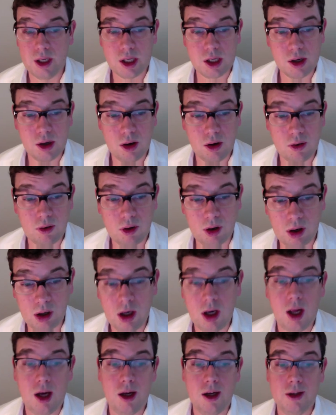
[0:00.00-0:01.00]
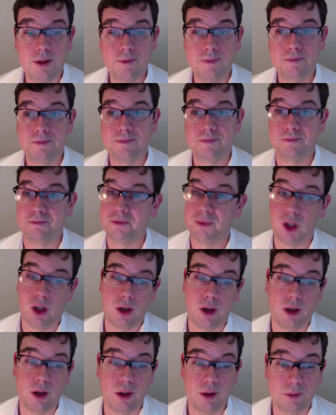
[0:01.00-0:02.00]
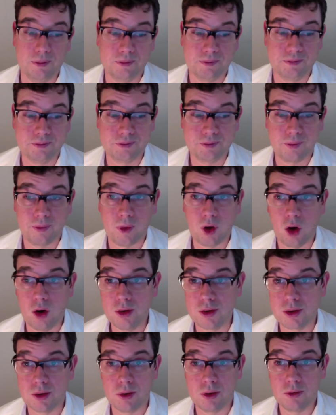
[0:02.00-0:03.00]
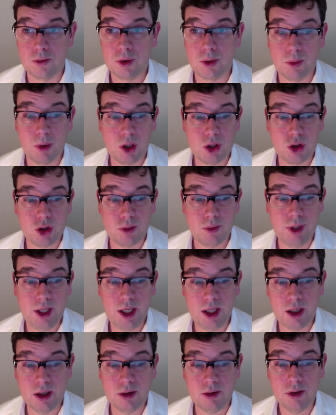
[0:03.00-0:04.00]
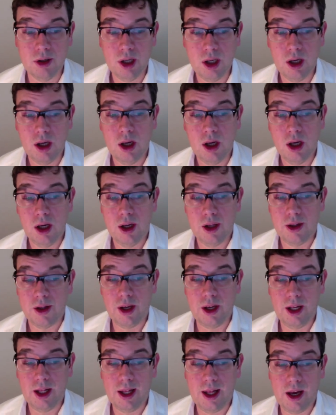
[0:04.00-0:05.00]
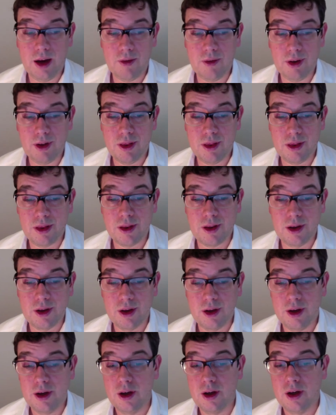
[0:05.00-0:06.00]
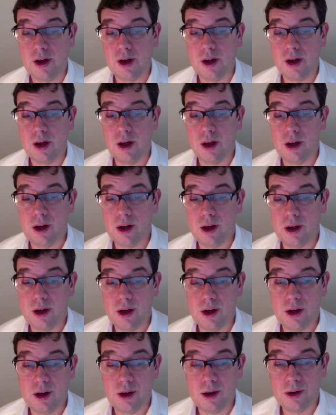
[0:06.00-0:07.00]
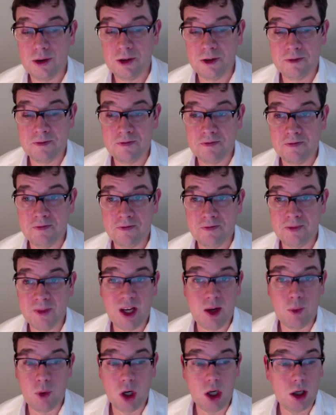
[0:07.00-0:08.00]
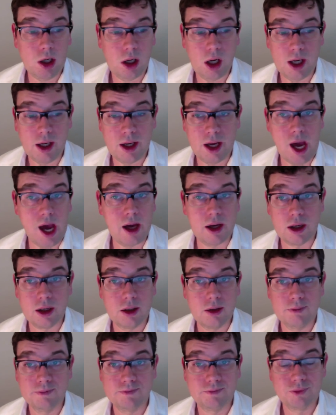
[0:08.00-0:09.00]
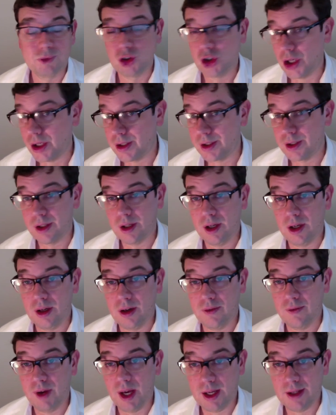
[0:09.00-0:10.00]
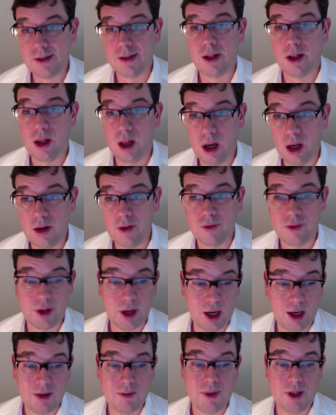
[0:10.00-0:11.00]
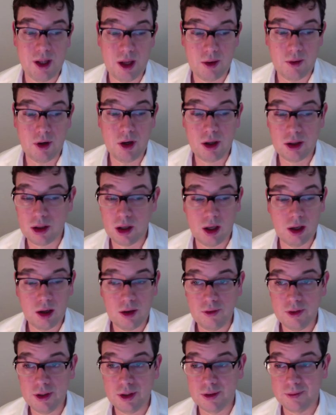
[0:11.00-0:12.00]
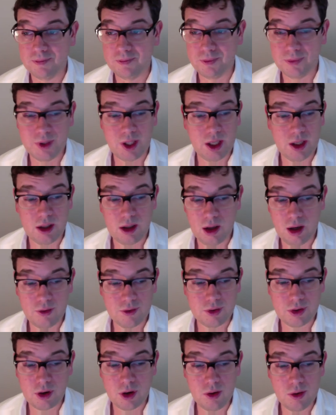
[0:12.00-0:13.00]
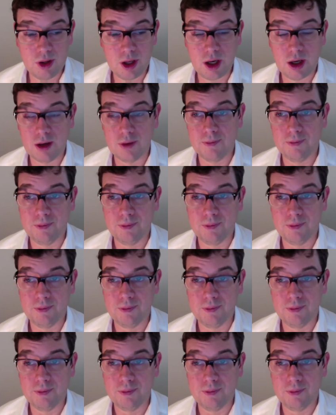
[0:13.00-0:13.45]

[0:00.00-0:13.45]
go online, they um, also would watch a video. 11th, um, they work like heck. Just invest a lot of time in their work. They love it. They love to go there.